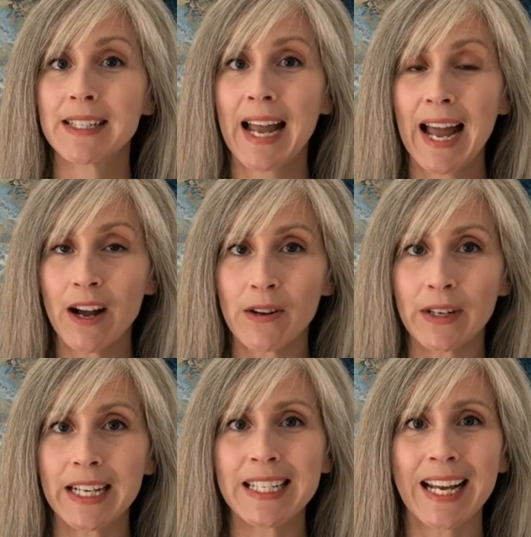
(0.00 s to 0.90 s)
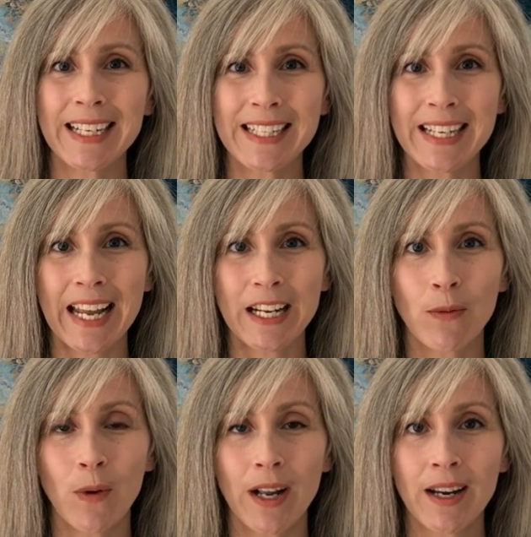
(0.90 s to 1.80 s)
town in
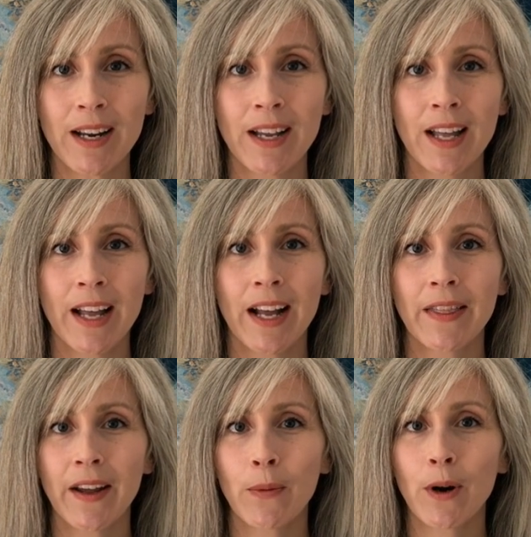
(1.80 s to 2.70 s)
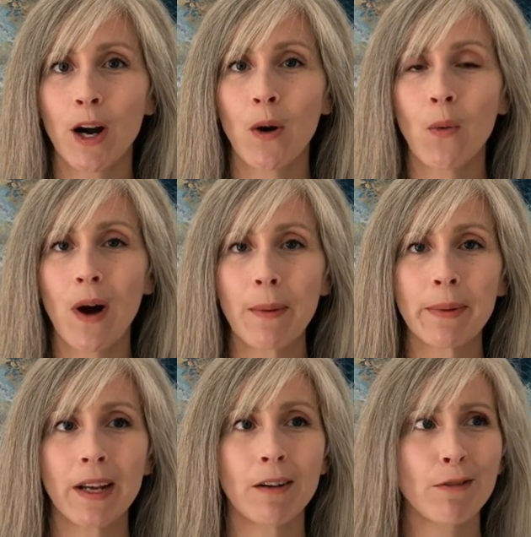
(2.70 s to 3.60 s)
1981, and there were a
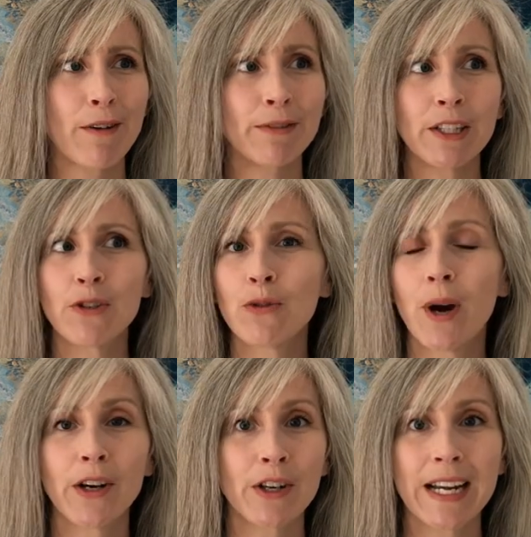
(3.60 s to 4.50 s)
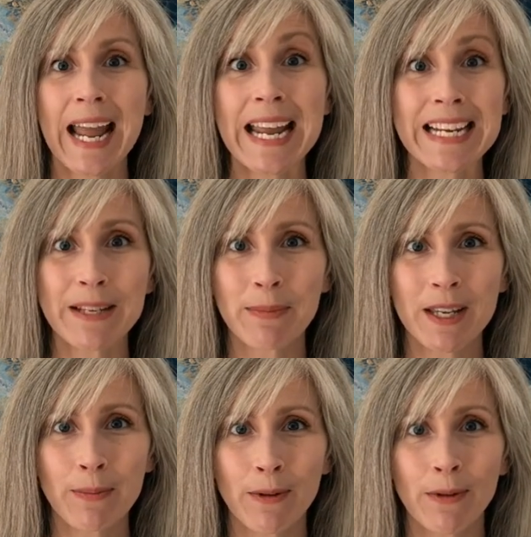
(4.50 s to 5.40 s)
whopping roughly 280
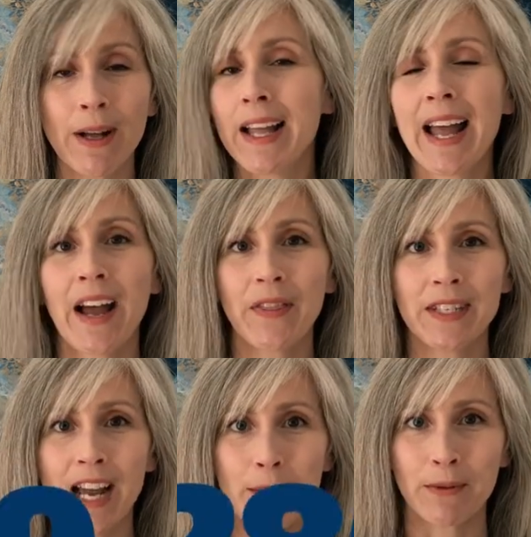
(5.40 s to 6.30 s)
people at the time